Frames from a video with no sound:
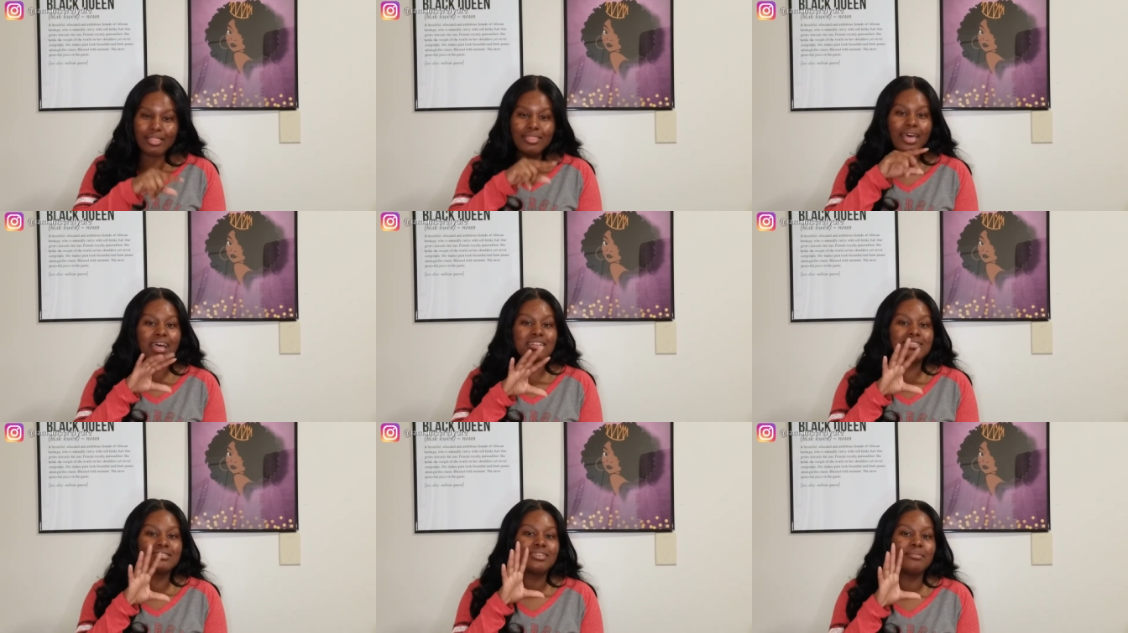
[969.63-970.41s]

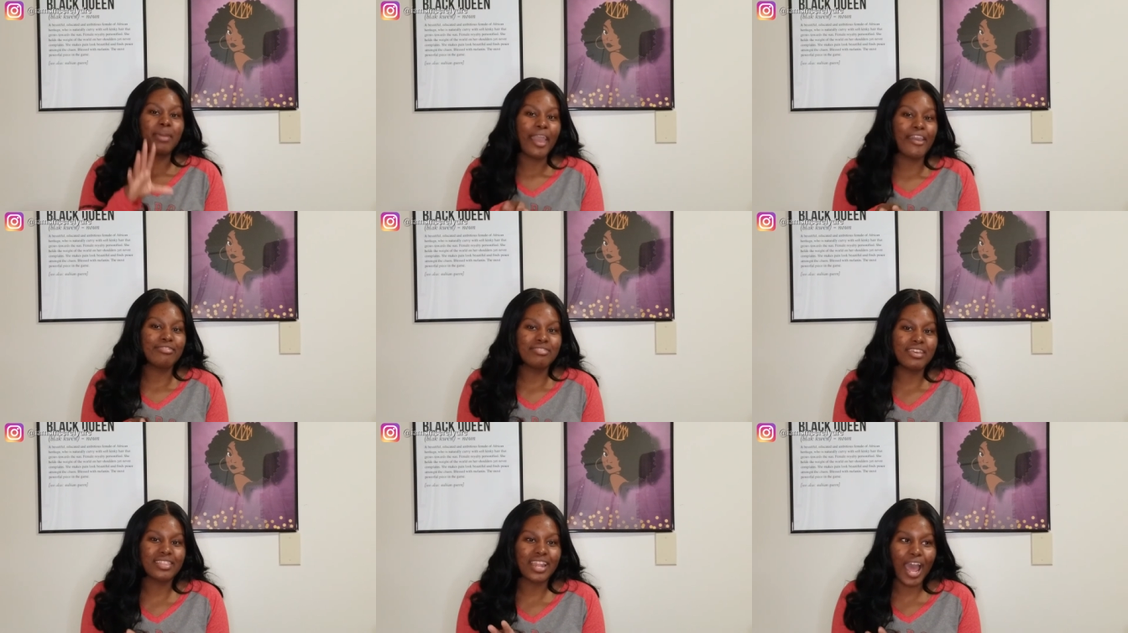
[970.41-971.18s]
That's the main
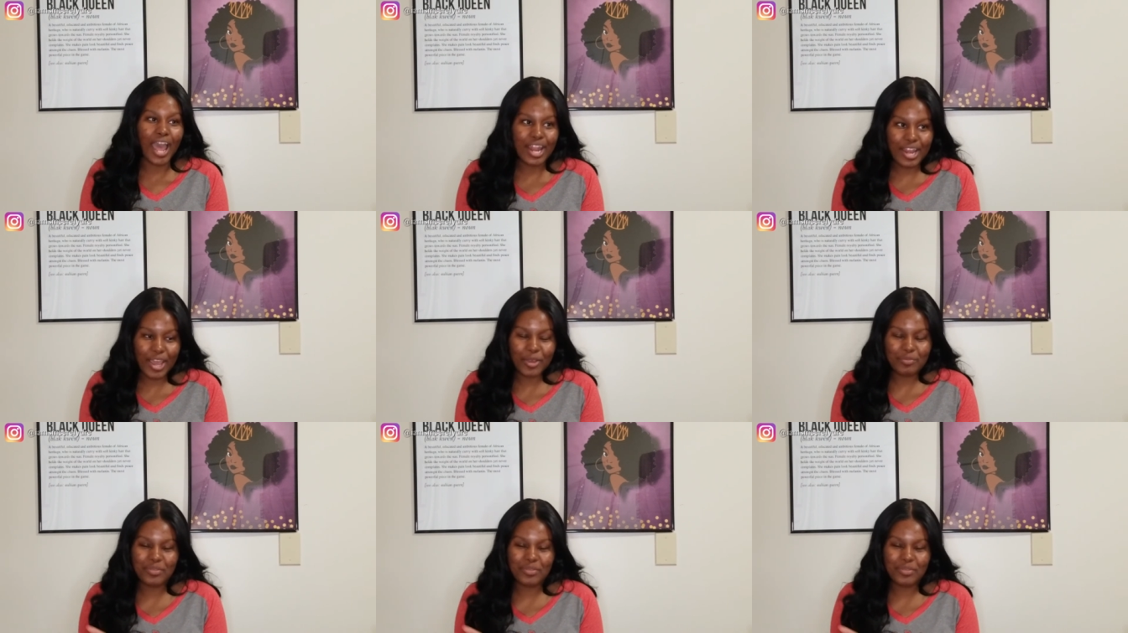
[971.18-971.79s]
thing that I know.